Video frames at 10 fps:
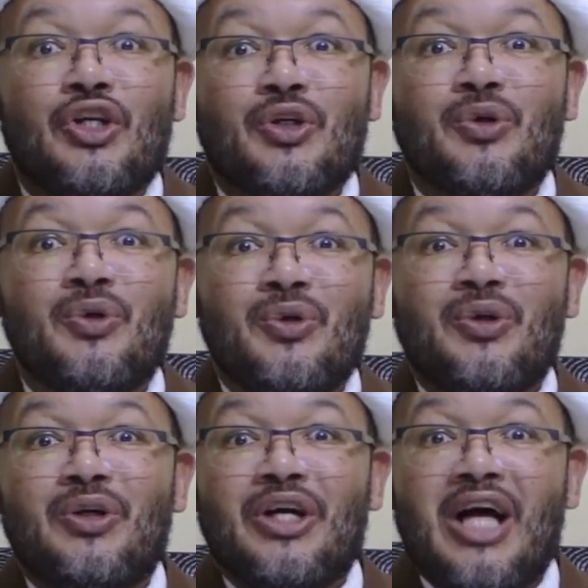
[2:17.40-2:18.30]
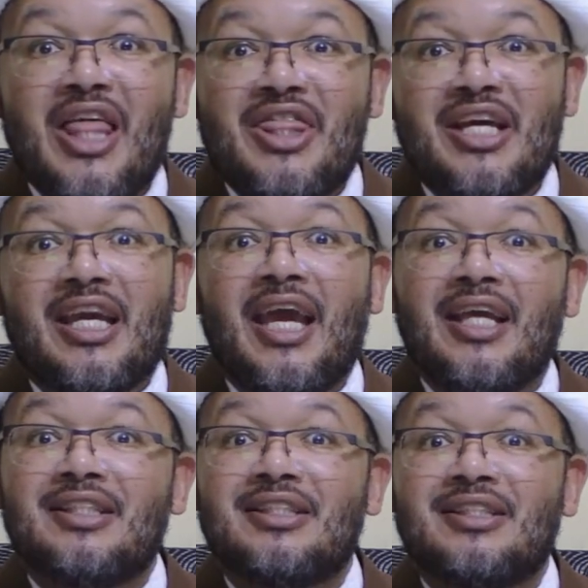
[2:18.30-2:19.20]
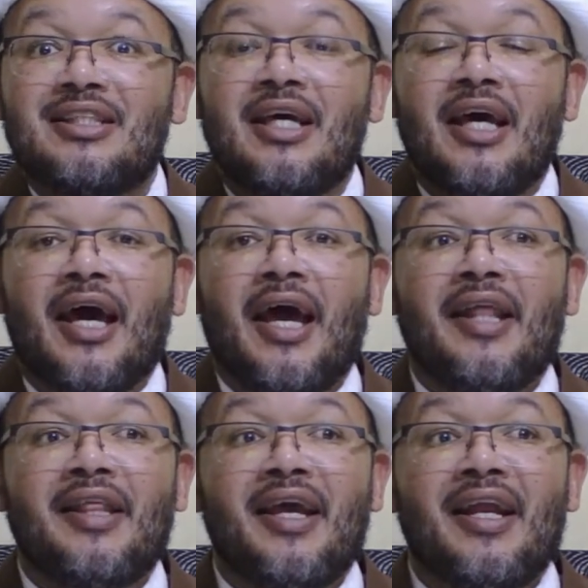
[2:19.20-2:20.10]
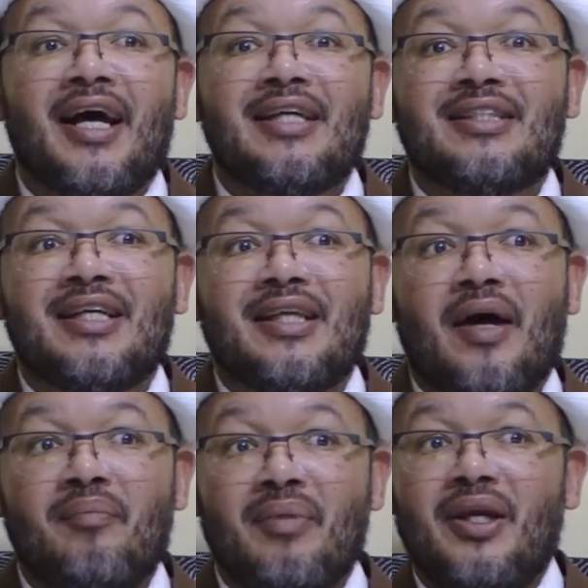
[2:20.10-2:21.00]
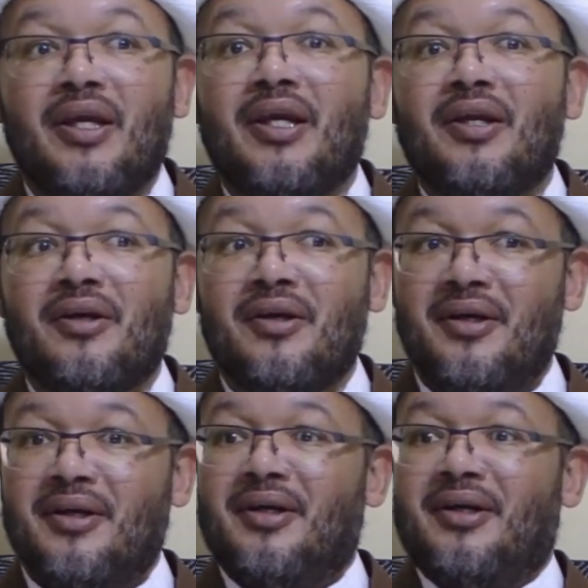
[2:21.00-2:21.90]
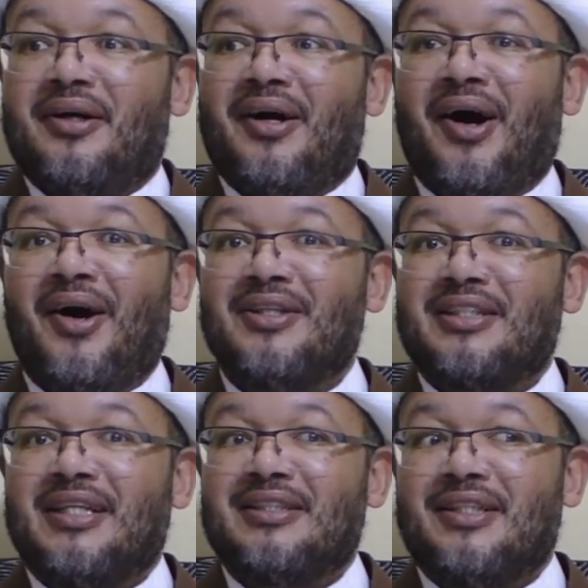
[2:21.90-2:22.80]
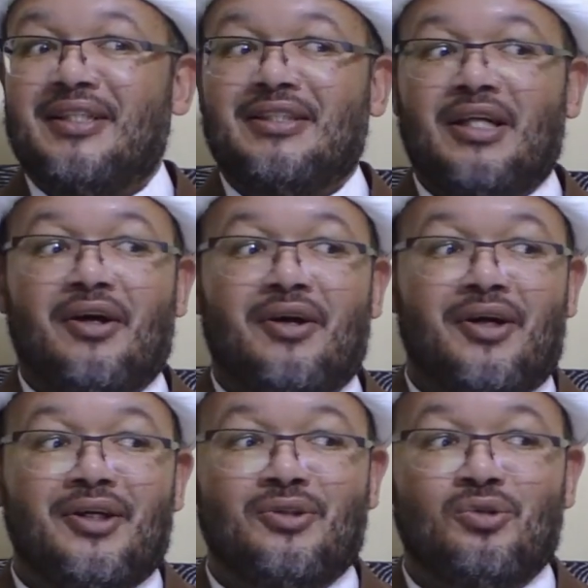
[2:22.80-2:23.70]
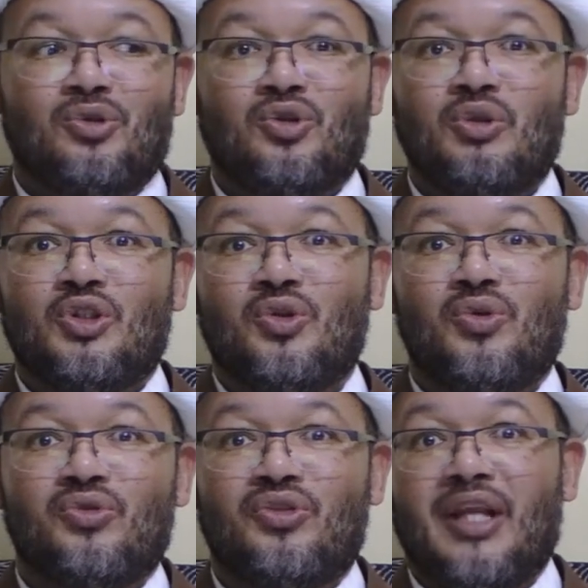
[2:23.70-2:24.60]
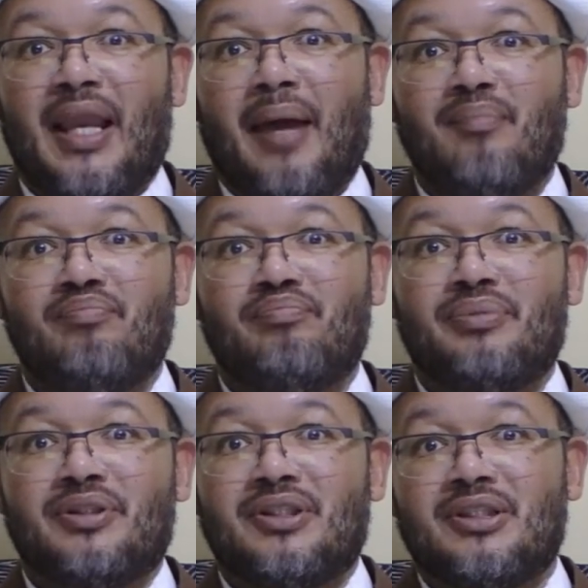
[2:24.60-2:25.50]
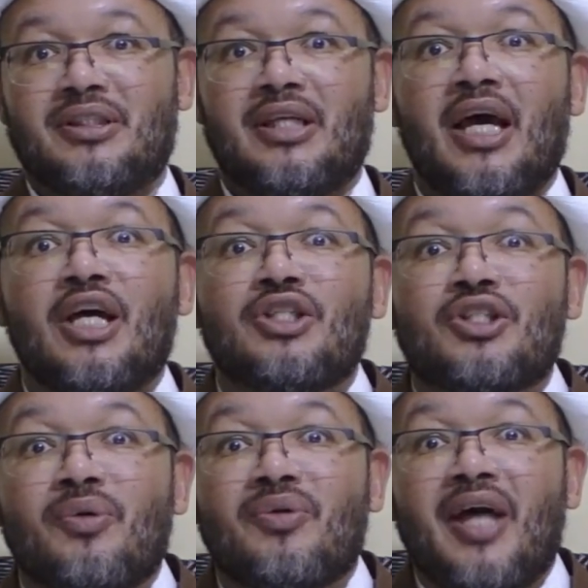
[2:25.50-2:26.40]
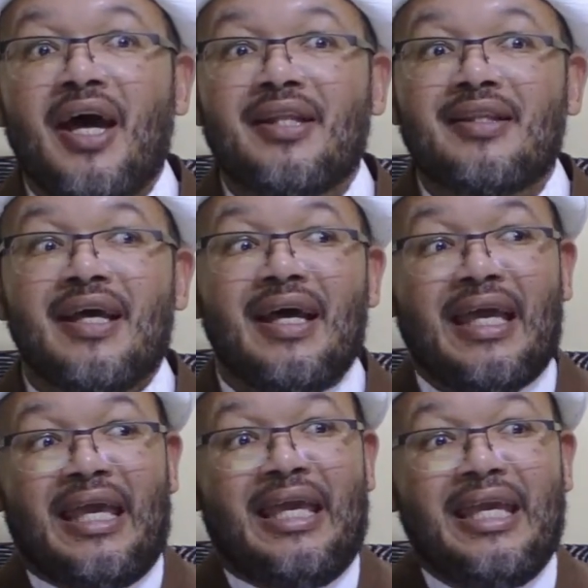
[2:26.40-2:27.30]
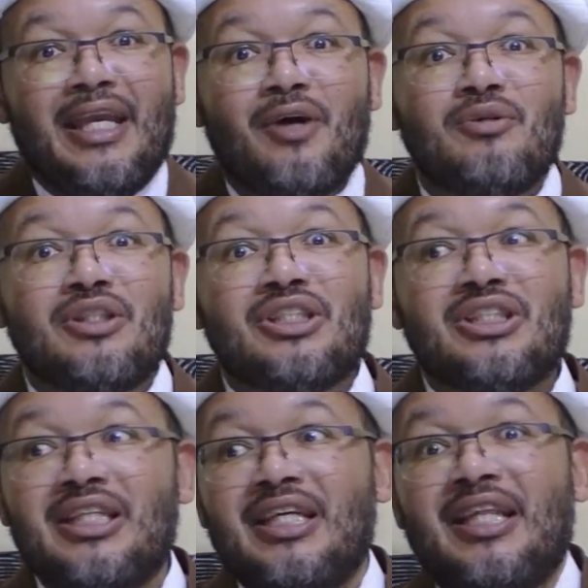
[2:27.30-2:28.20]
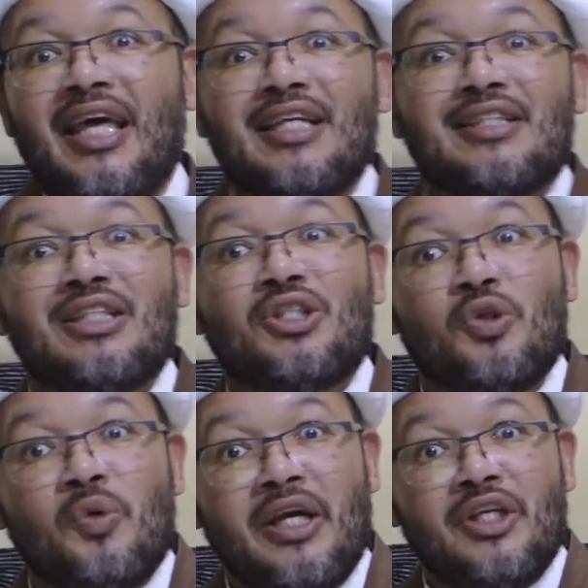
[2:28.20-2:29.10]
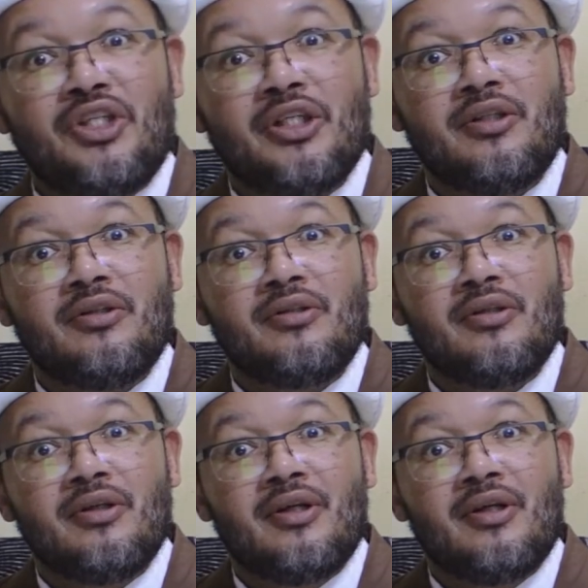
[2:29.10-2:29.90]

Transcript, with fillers: to the guest and then Hazrat Amir ask Hazrat Zahra to switch off the lamps so that he don't see their situation